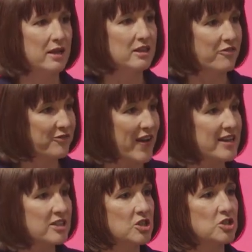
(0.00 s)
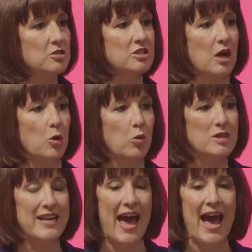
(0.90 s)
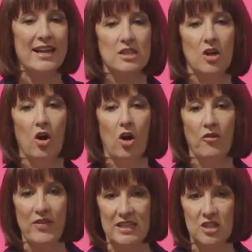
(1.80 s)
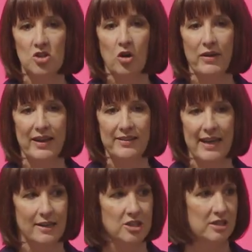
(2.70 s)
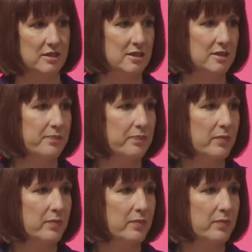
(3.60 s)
the failure to do so was an act of historic negligence.